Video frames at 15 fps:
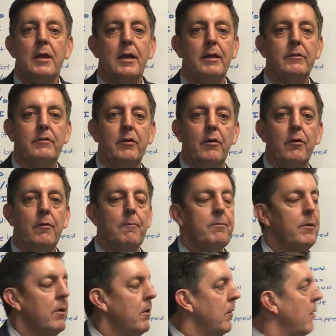And so,
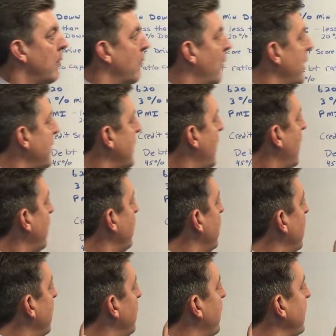right now,
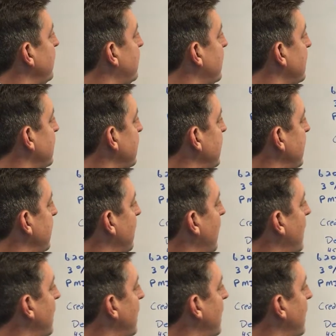there are basically